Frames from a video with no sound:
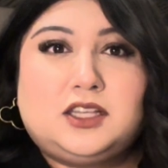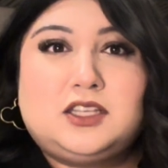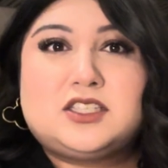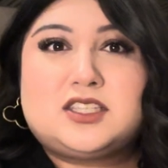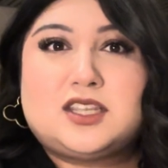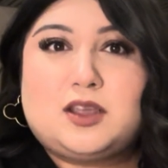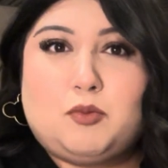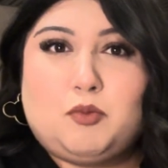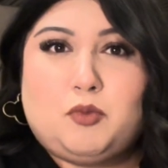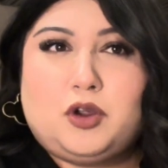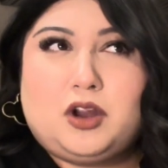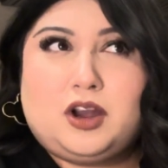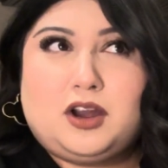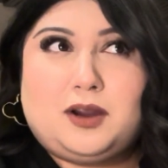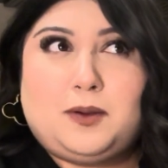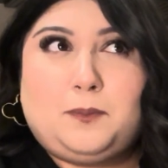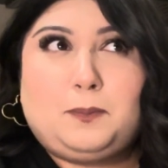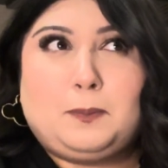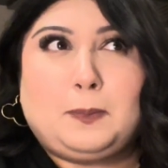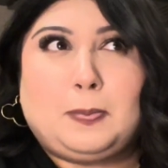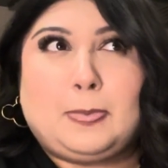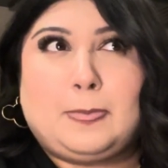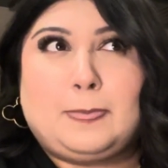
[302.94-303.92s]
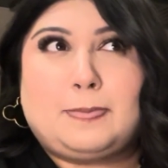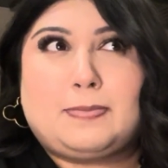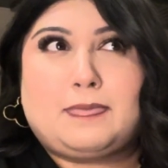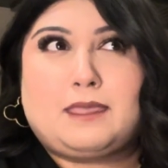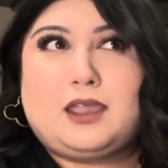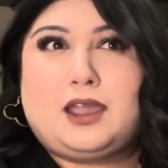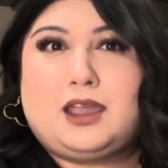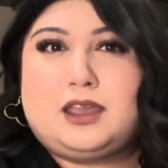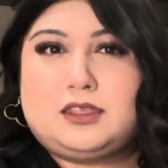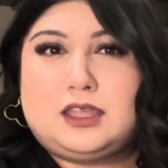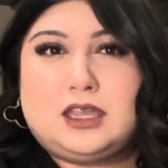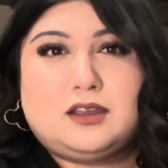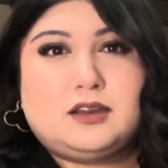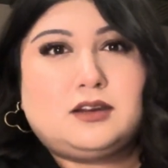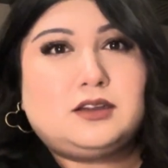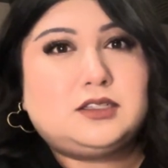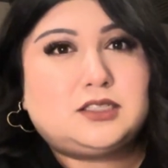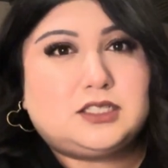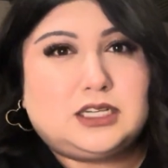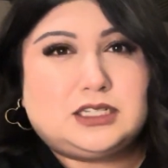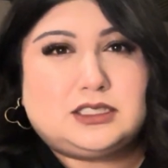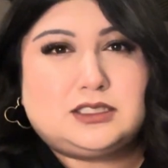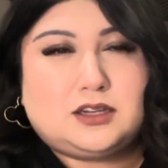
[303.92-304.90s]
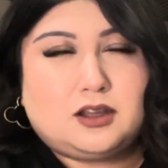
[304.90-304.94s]
somewhere, I think on
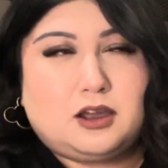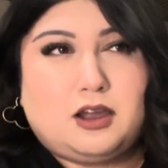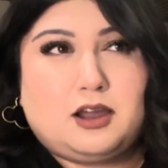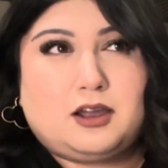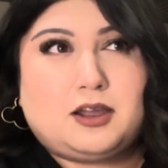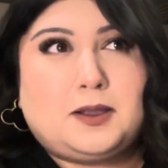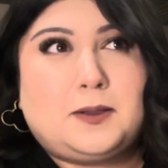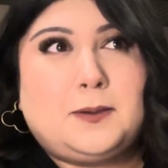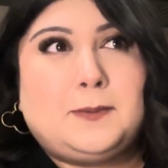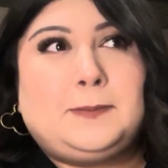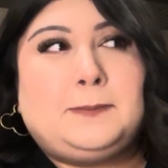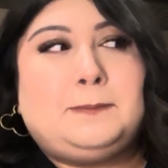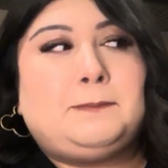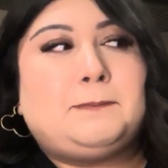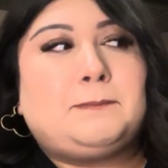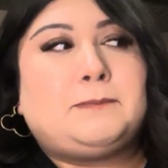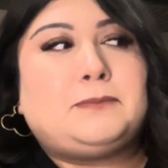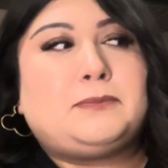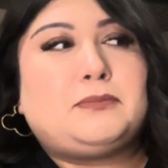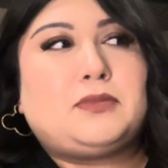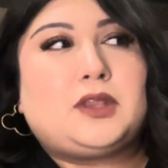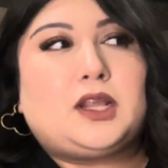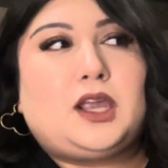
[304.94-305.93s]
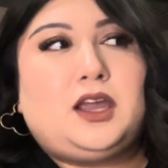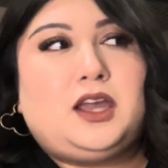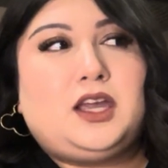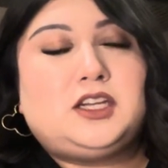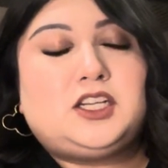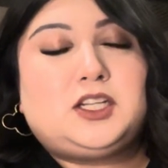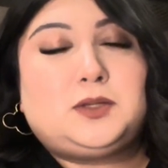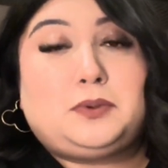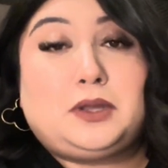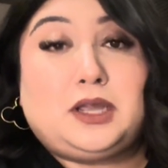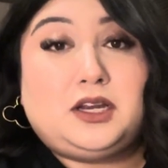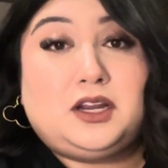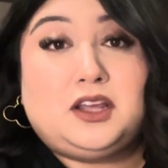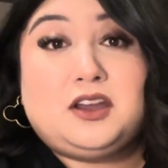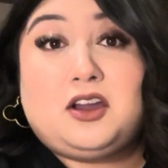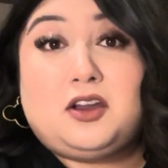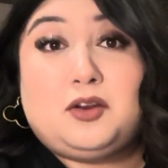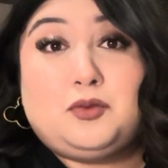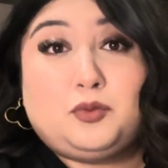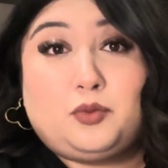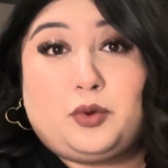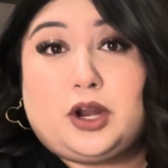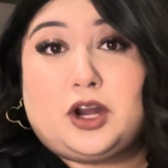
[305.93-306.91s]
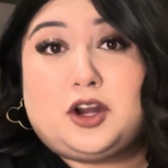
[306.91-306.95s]
TikTok, depending
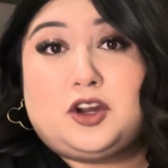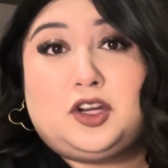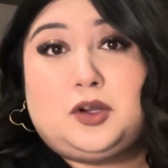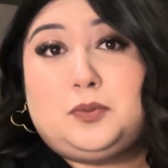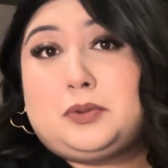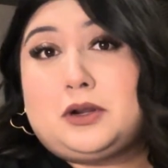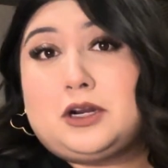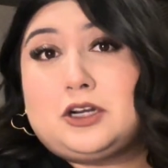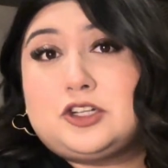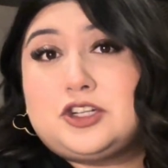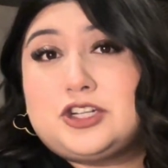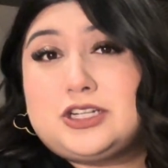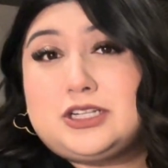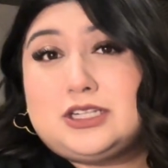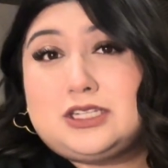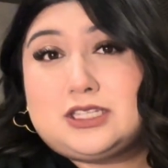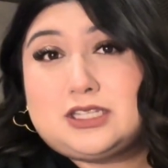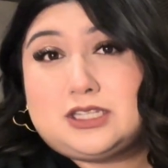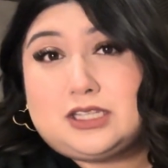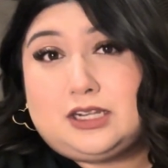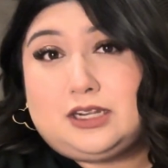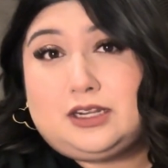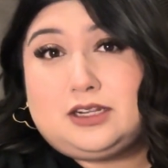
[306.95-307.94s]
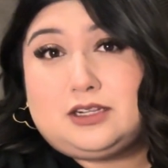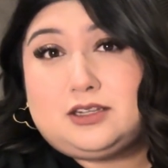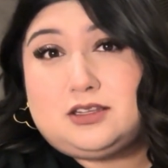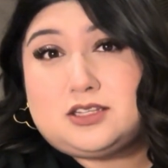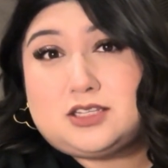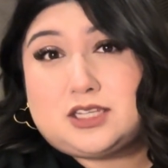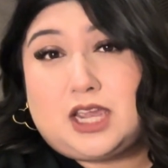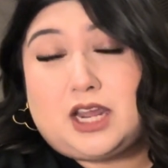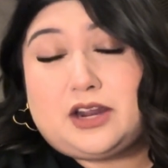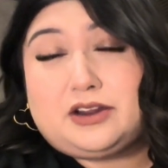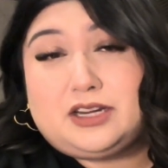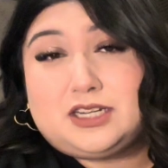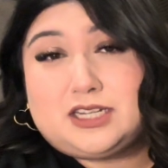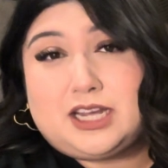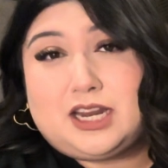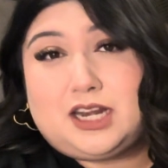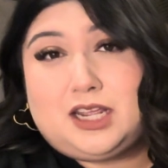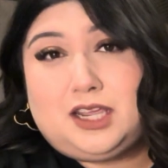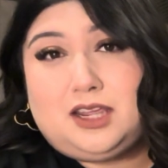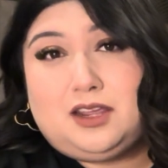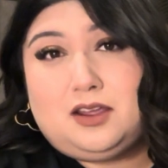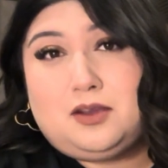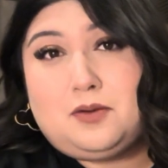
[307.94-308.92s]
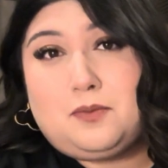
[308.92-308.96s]
on where you purchase the Scary
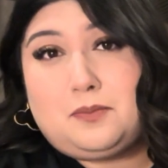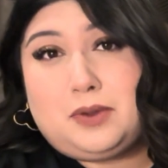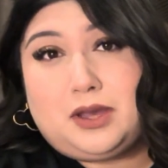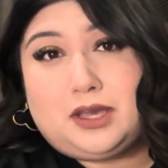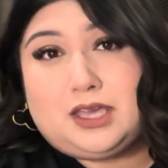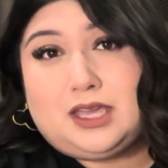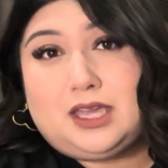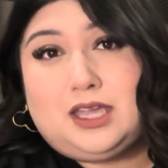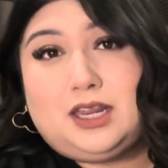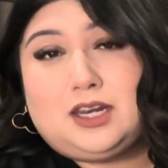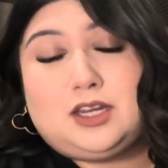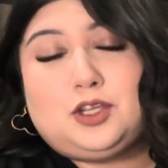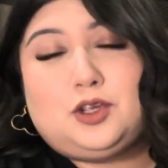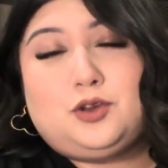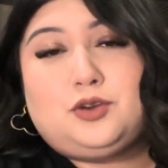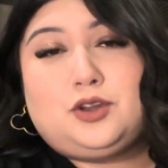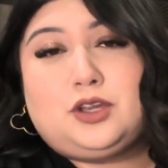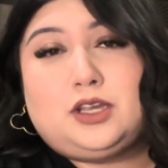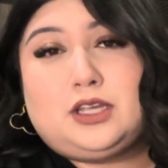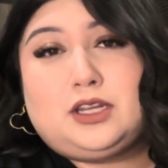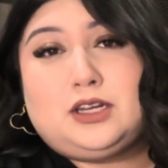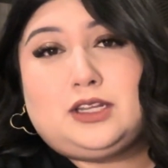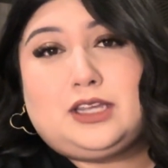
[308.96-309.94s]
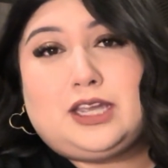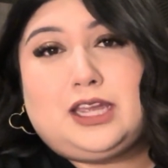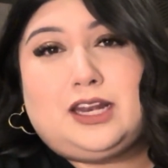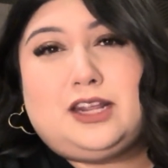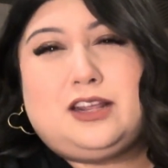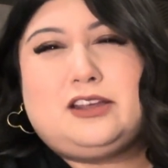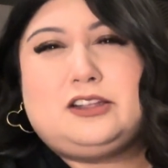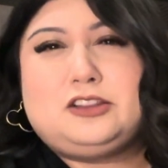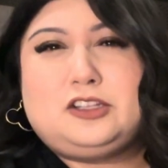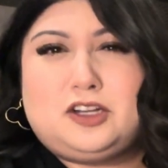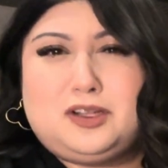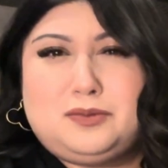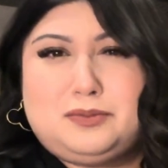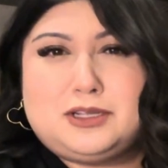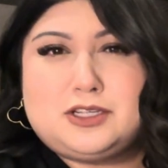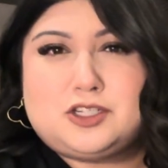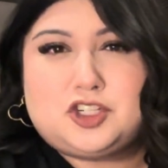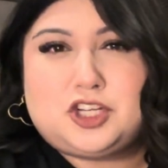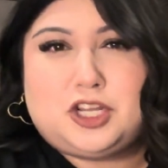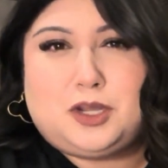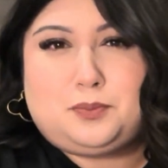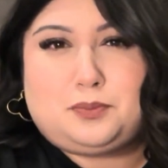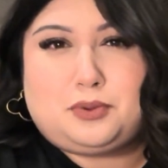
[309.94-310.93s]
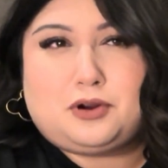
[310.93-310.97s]
Teddy bucket, you can get it a little bit
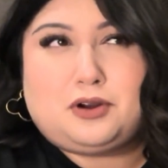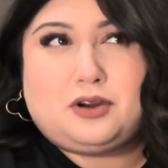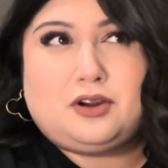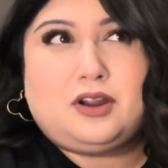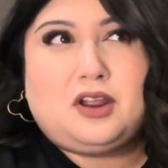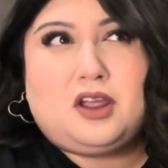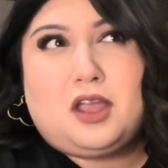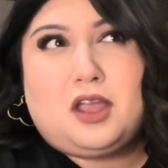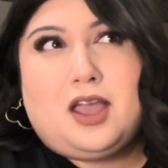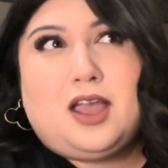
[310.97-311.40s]
cheaper.